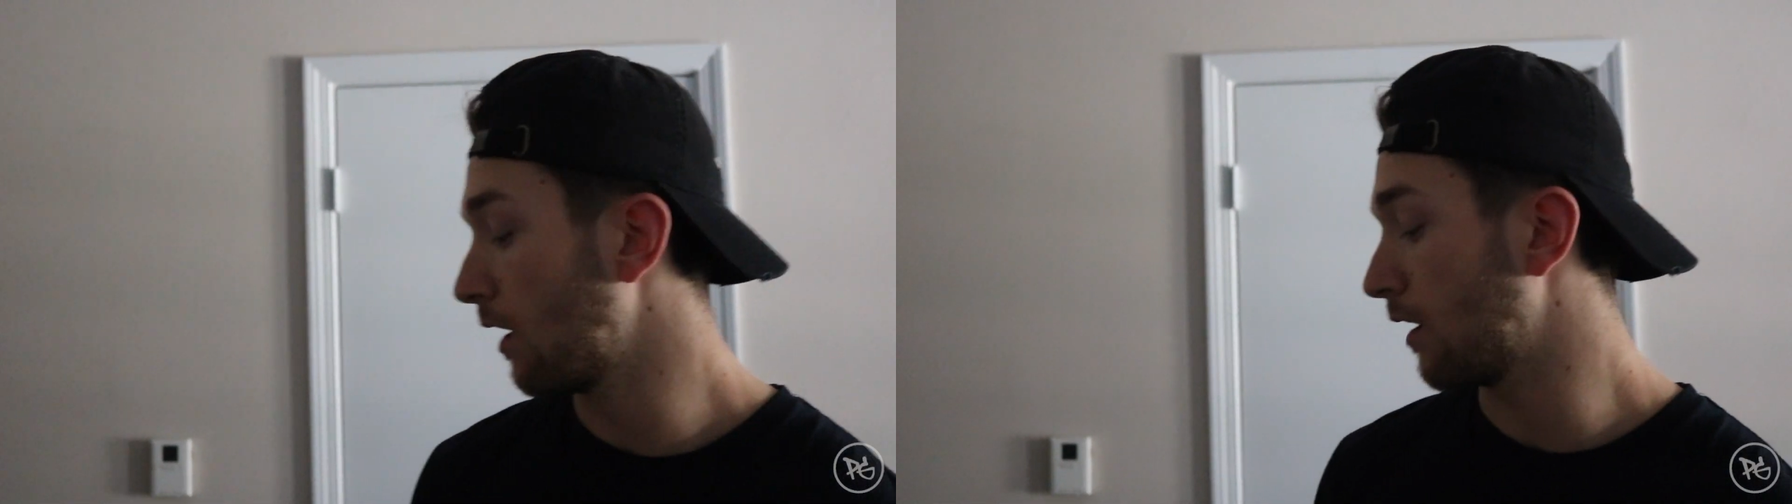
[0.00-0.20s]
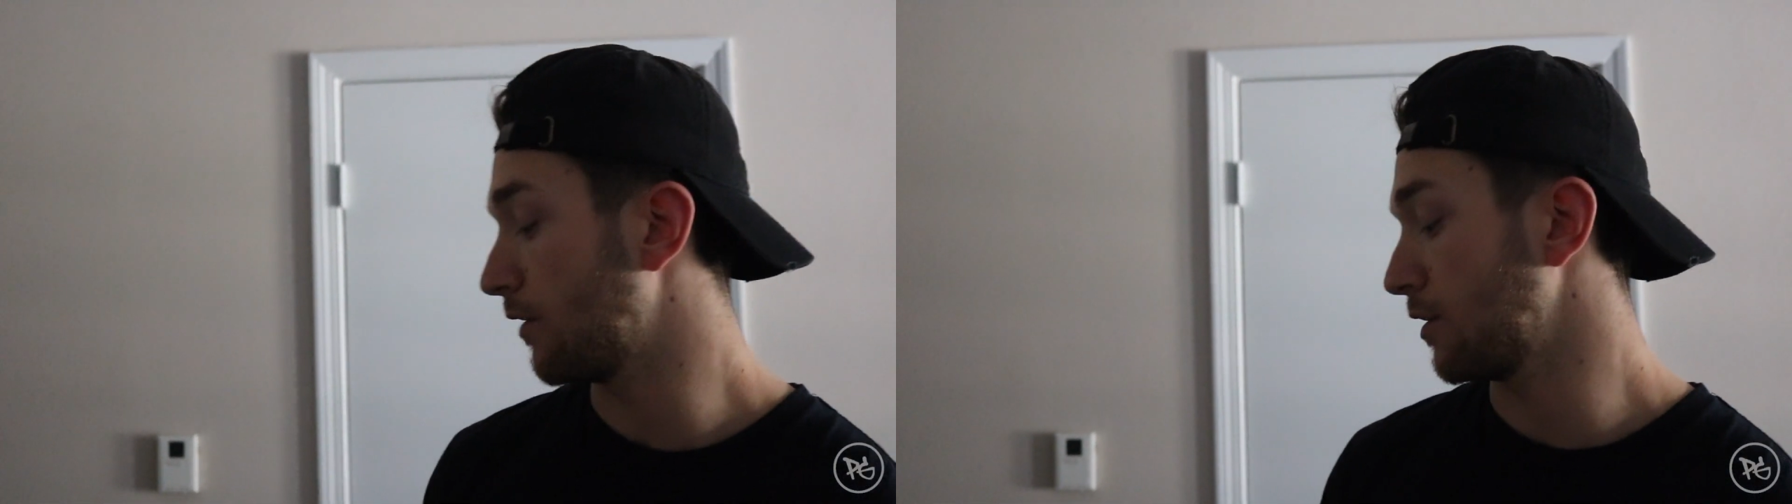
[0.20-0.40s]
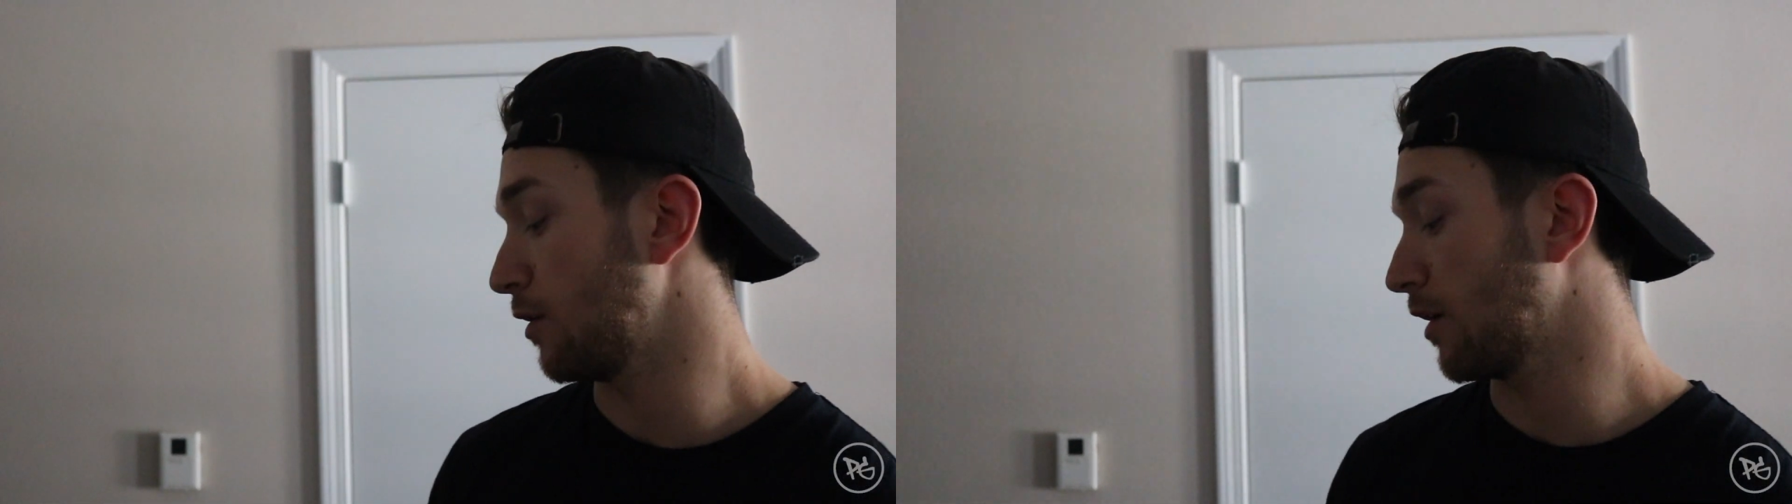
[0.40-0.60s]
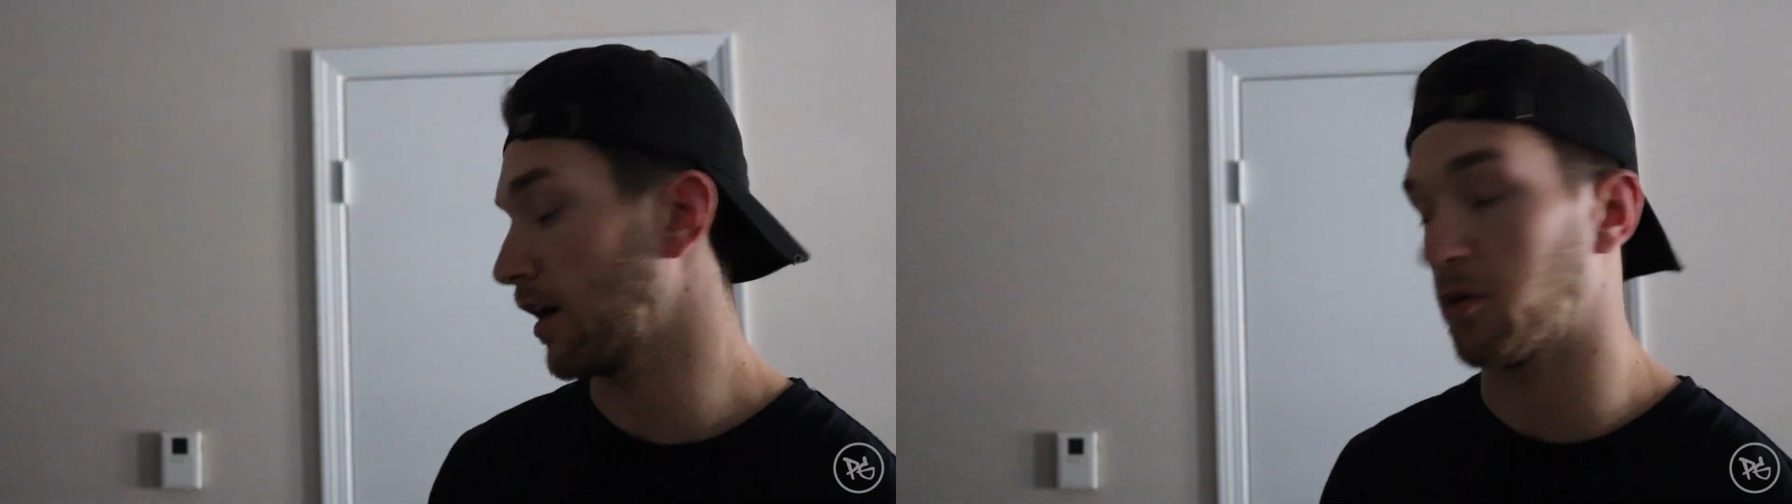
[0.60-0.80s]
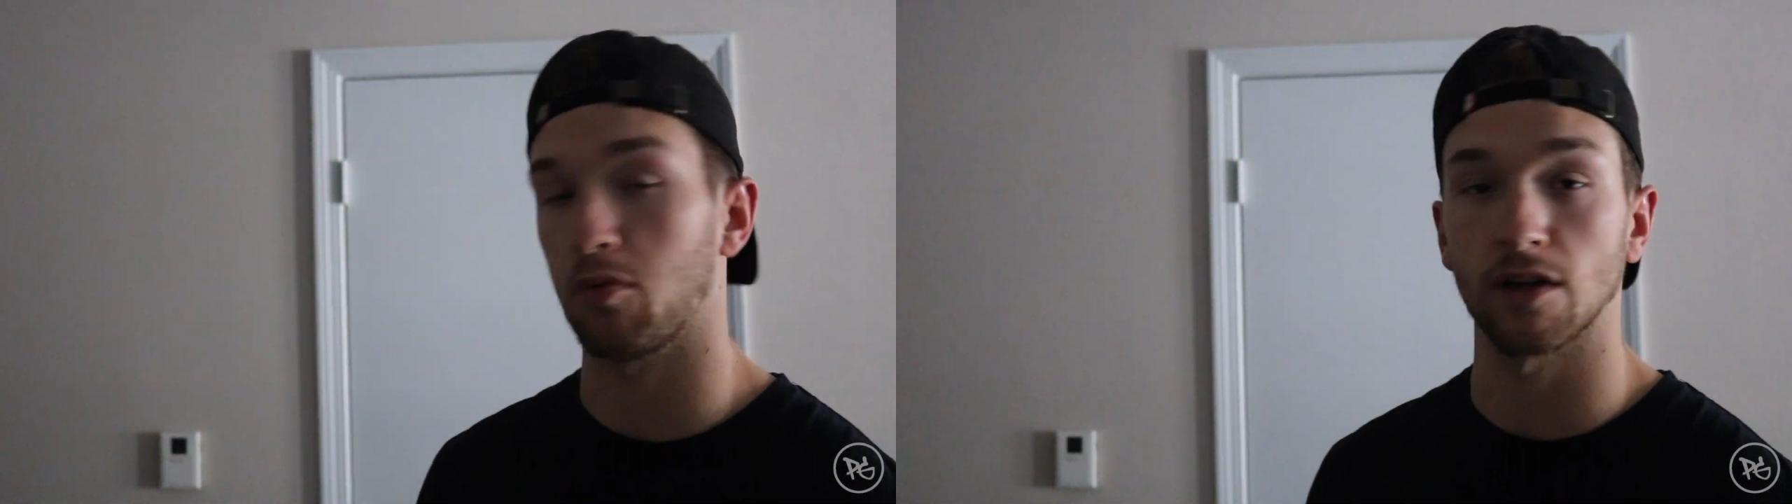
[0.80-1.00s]
and then you're
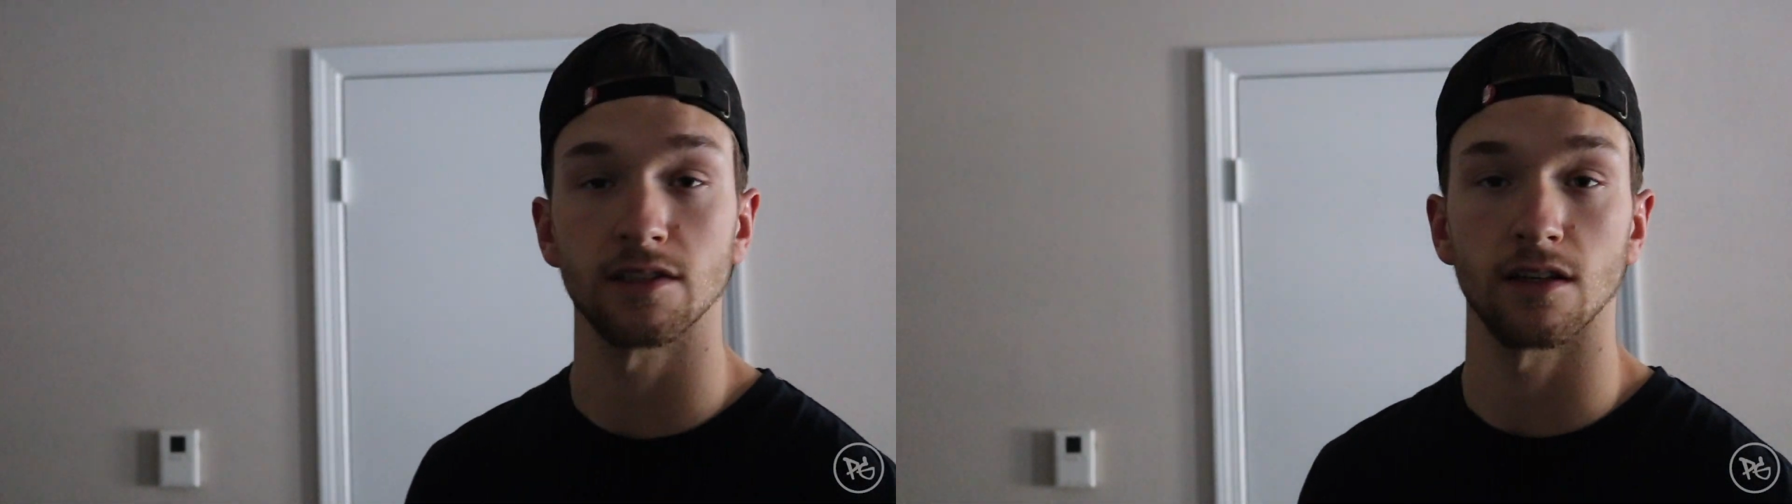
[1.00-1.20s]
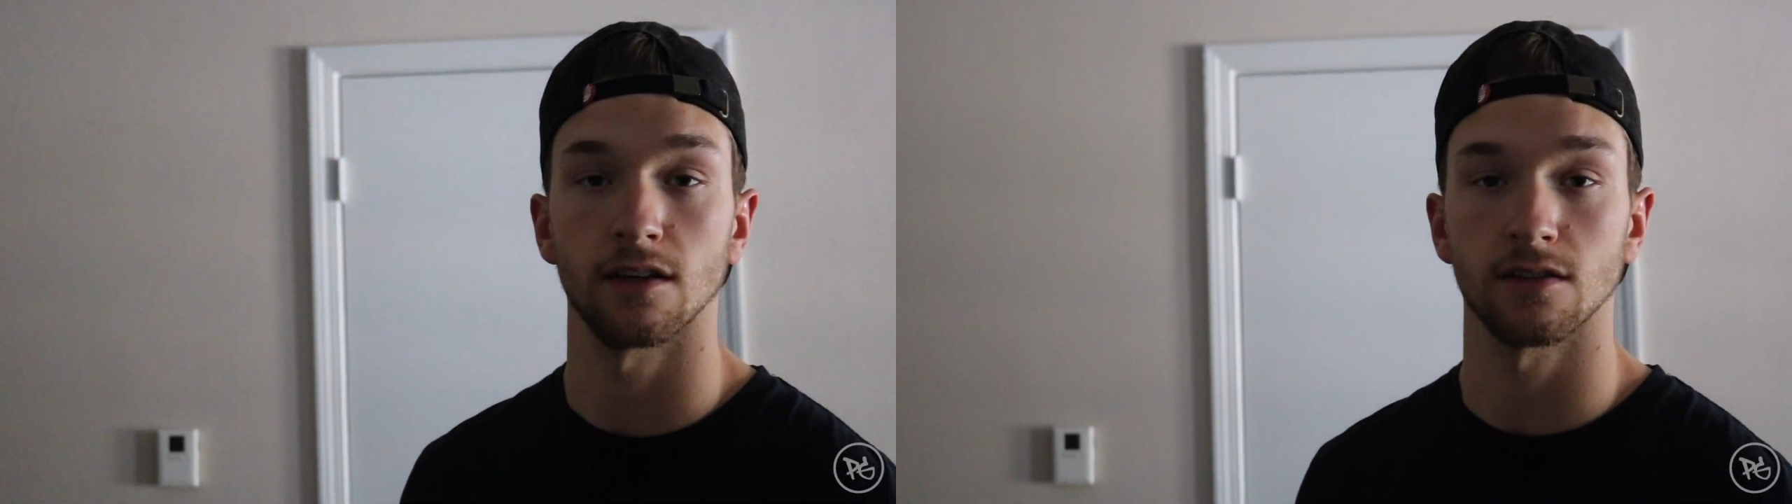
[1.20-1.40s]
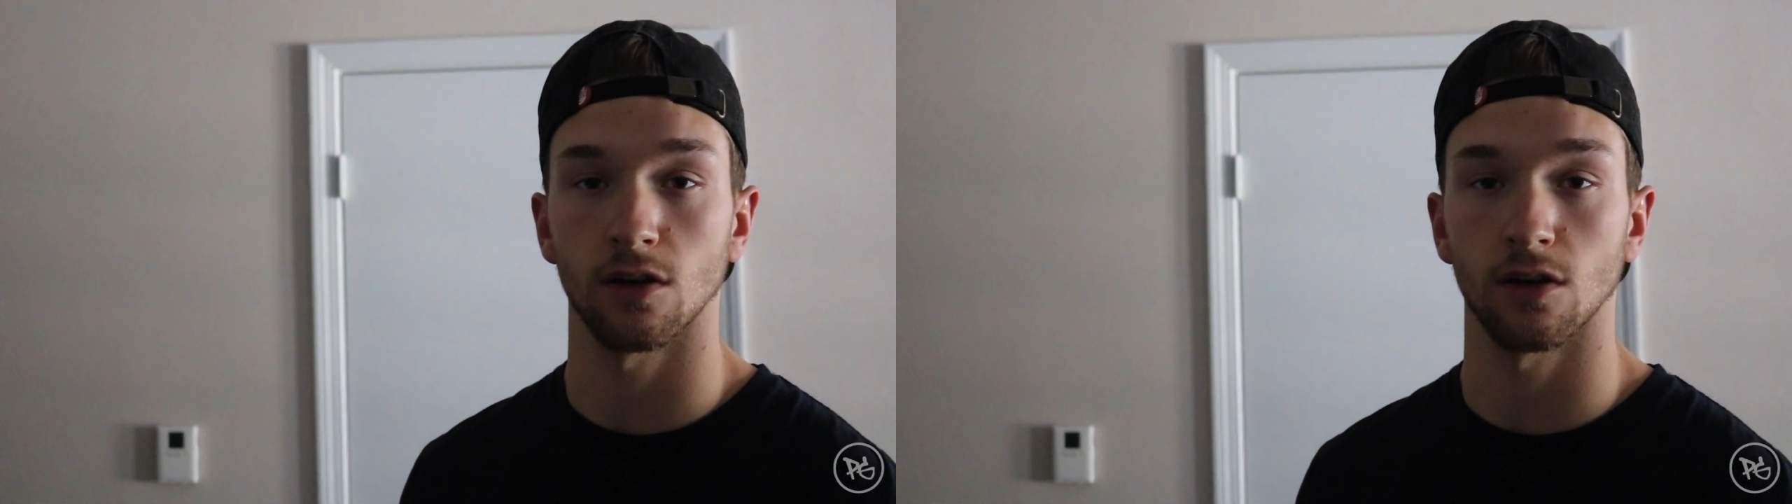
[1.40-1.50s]
kind of pressing it.